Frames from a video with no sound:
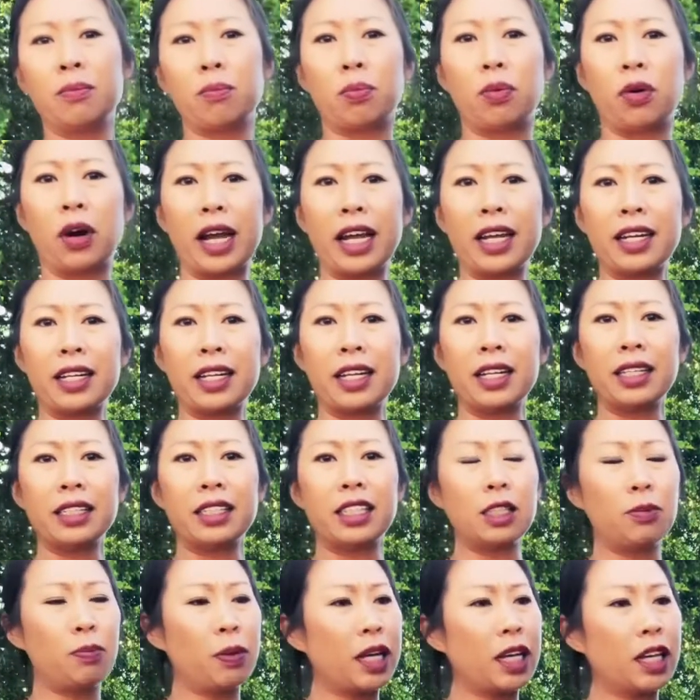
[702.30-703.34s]
brightness,
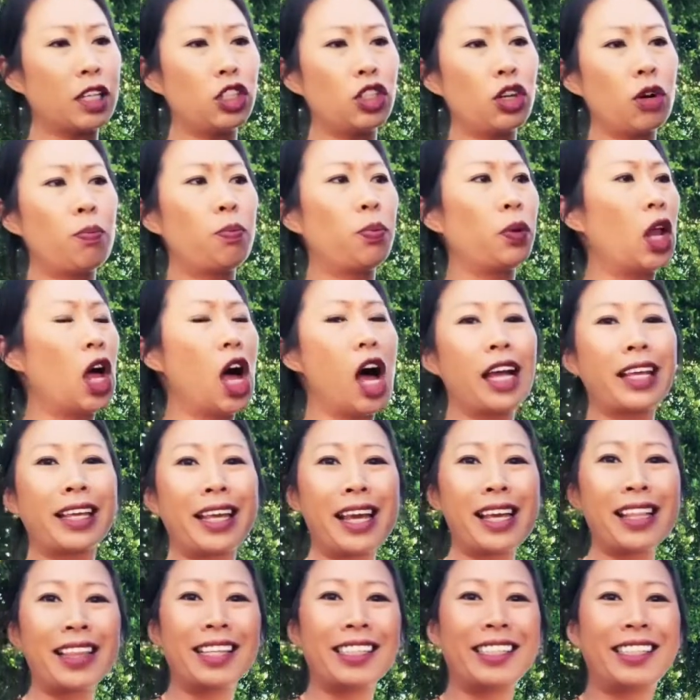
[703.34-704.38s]
is because you're
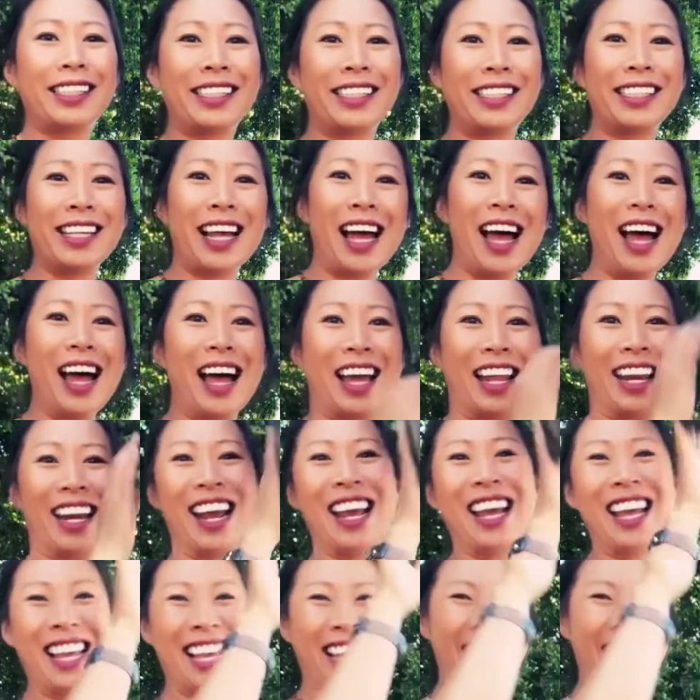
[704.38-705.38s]
blocking the sun.